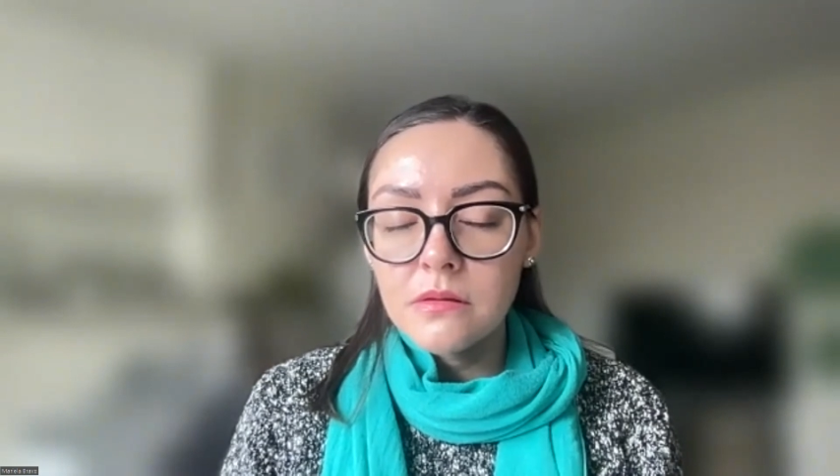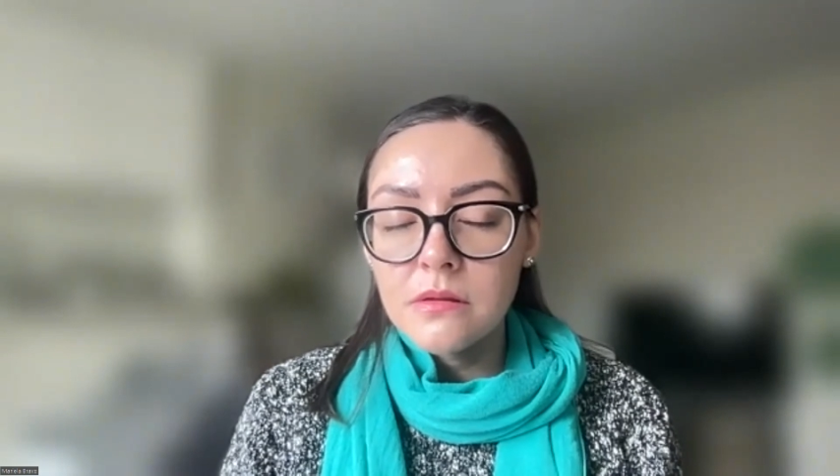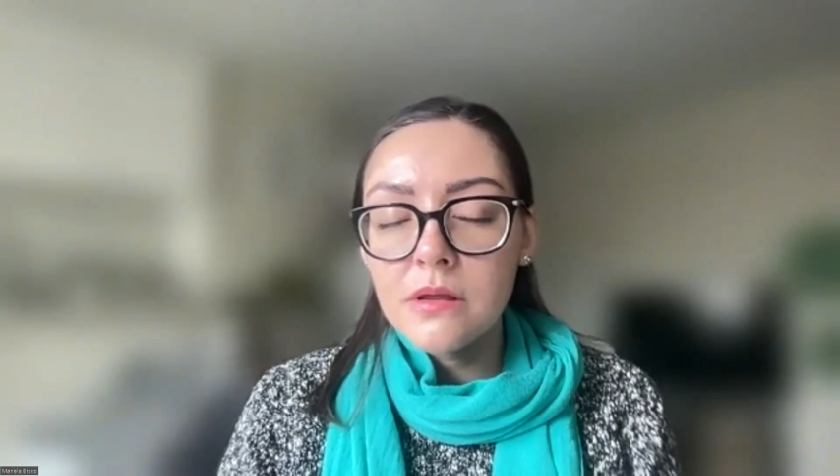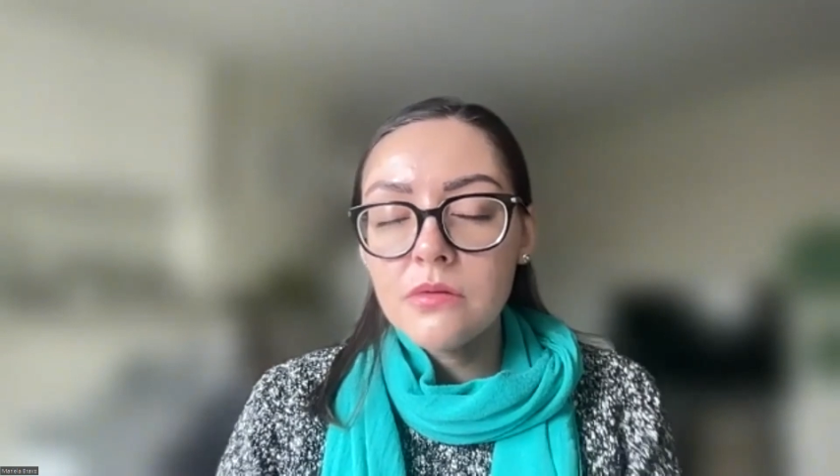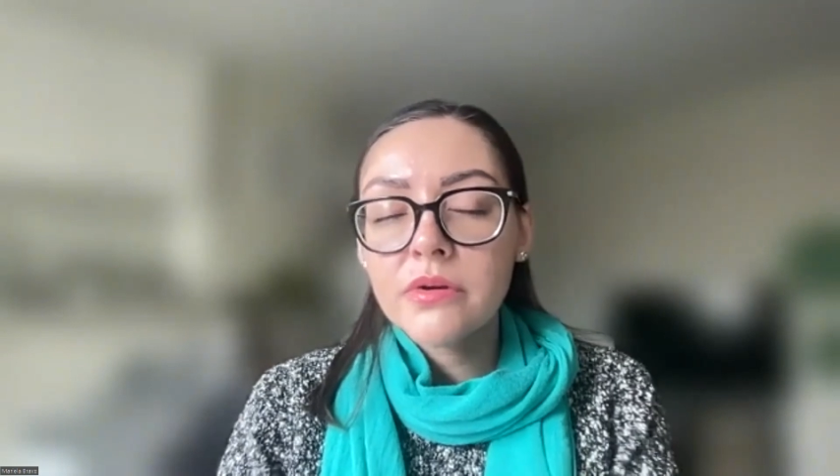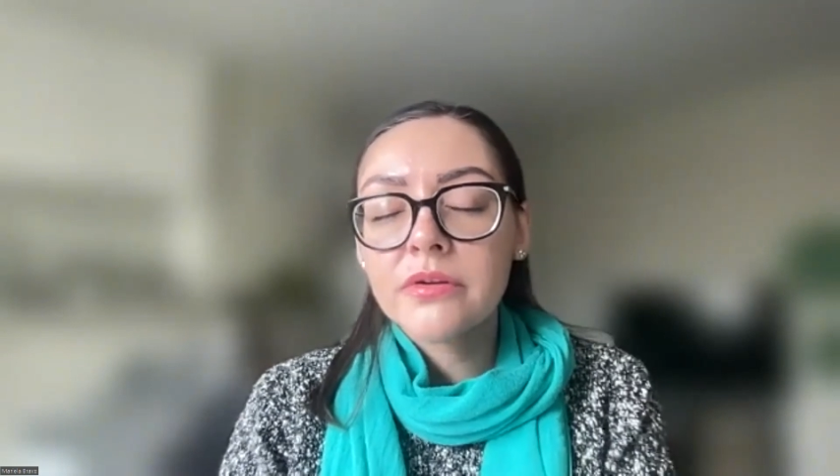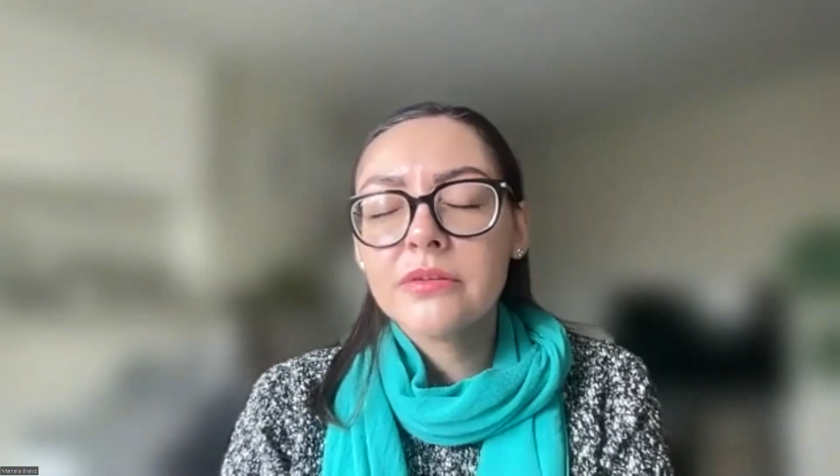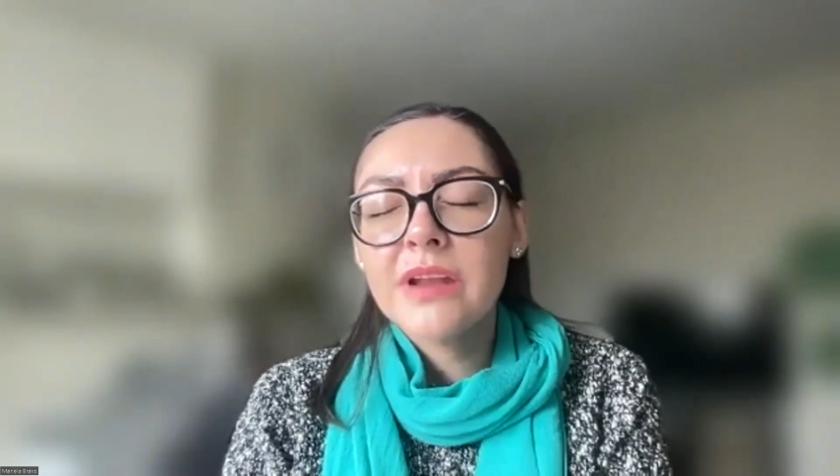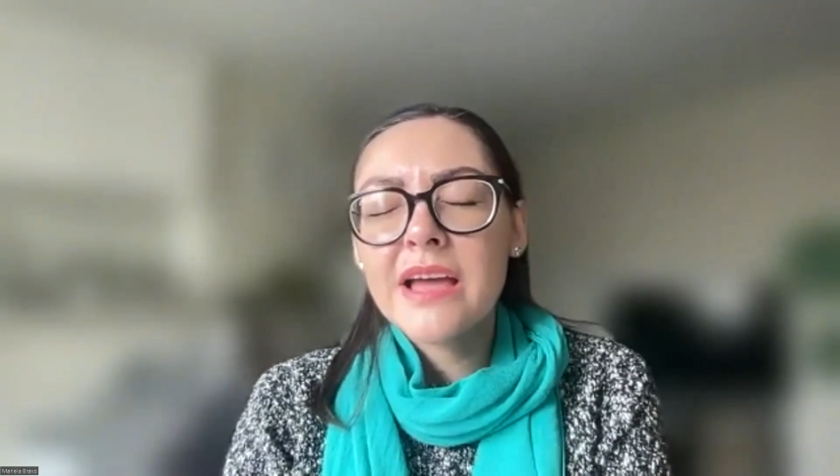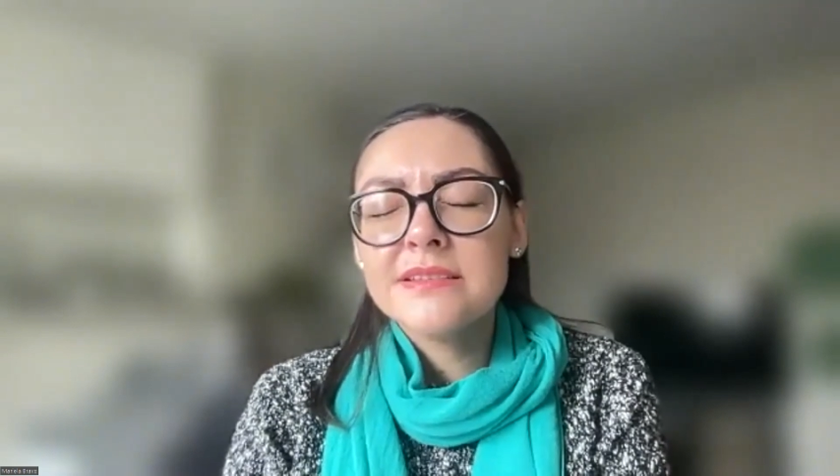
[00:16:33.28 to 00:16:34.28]
and
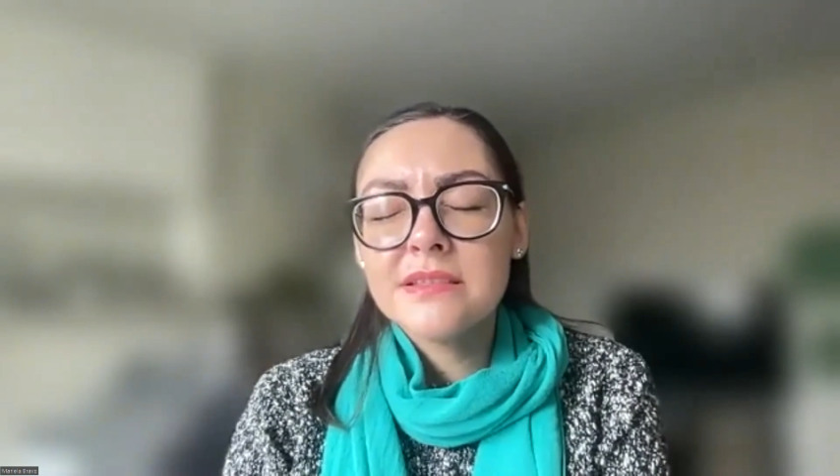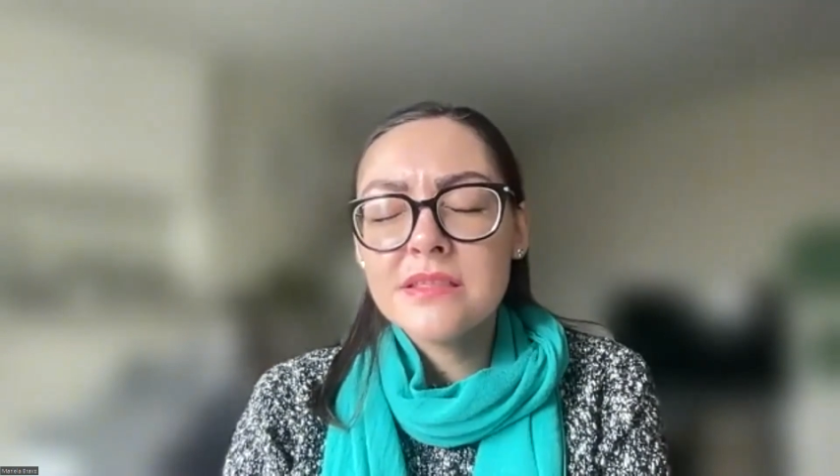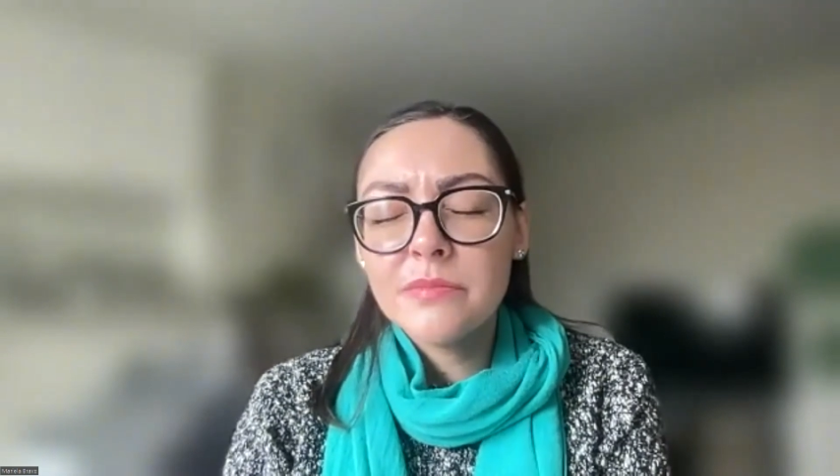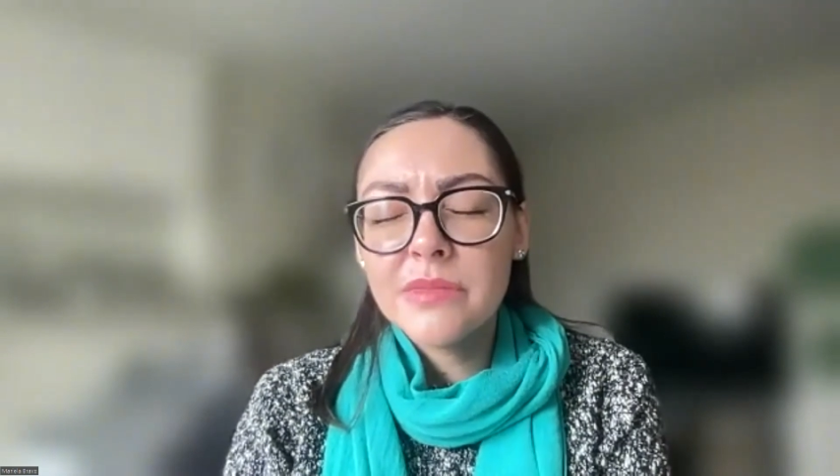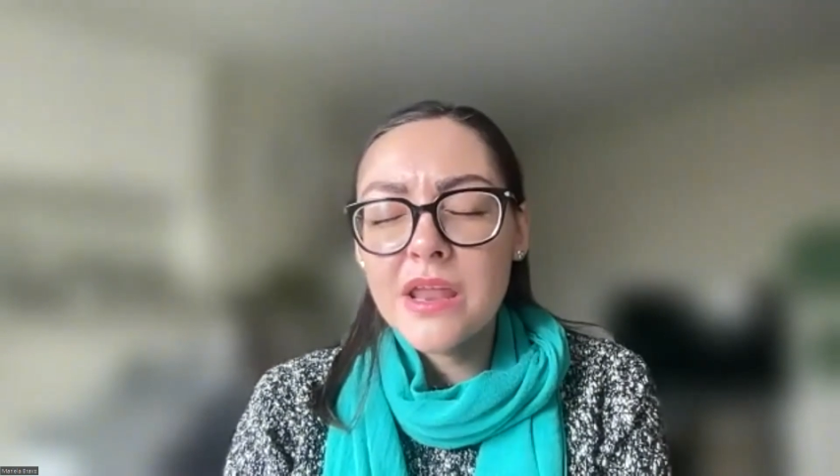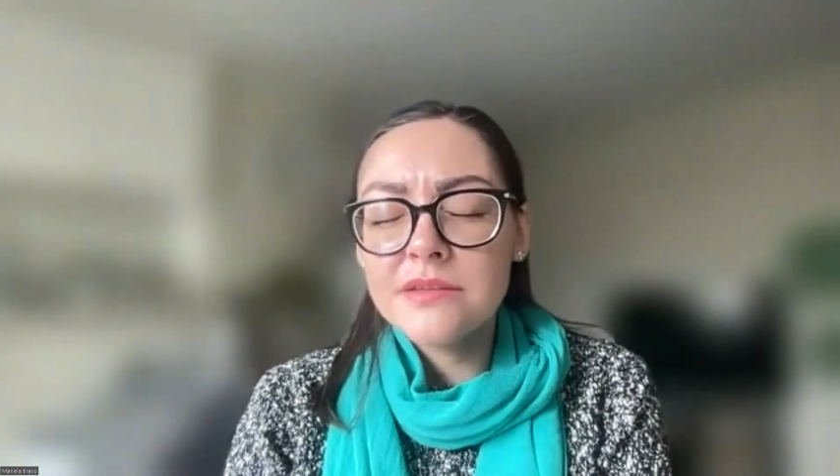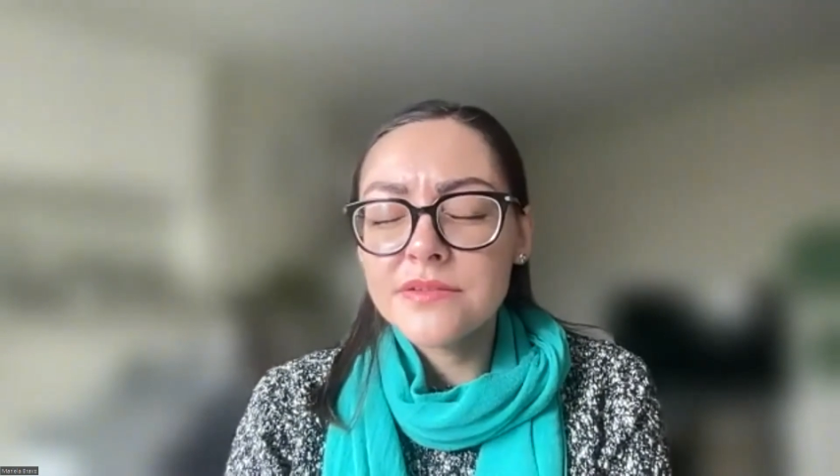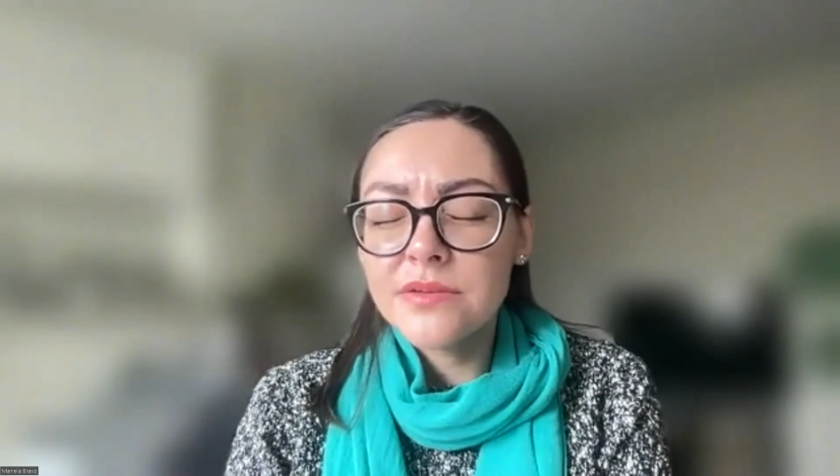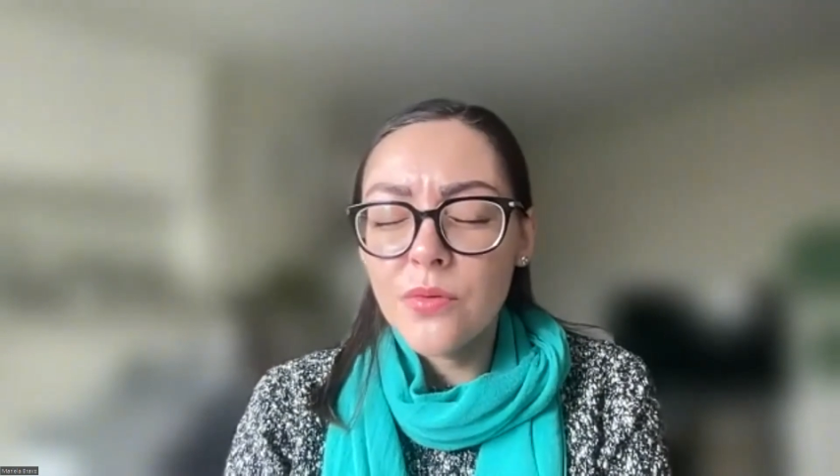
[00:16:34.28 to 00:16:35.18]
recognizing them not as a